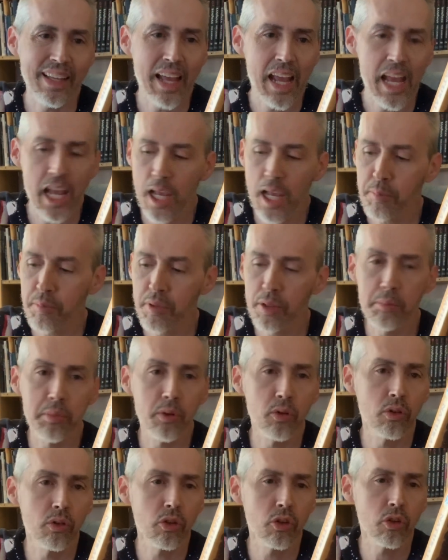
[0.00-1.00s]

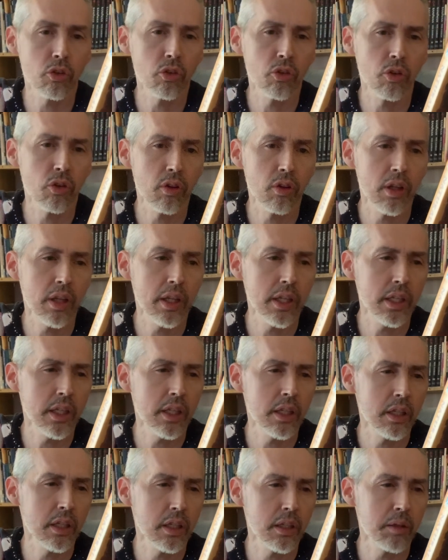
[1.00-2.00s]
habitable Earth-like
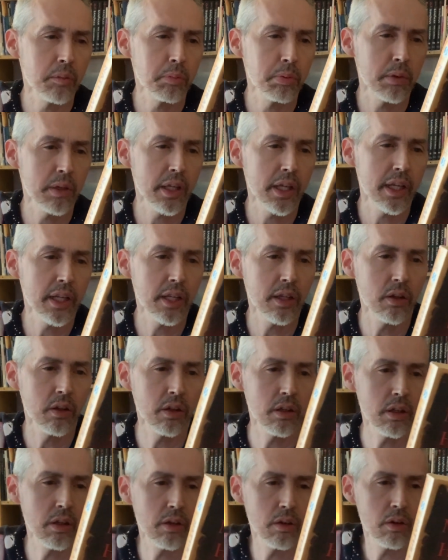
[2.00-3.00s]
planet
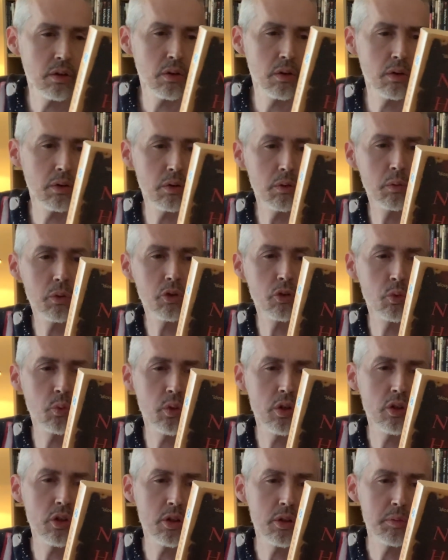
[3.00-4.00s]
was
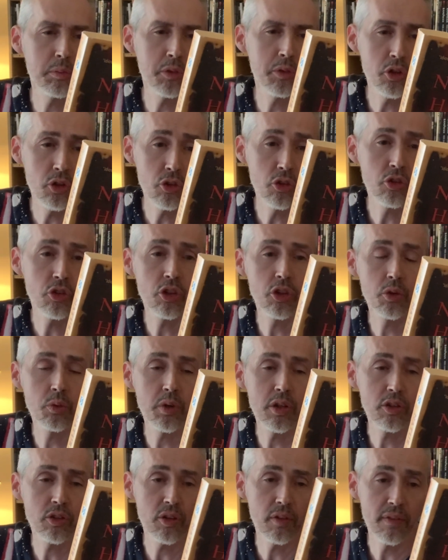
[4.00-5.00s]
welcome news to the
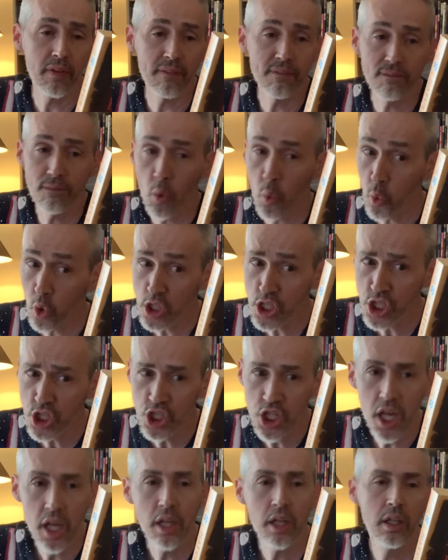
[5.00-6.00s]
rest of the Forged,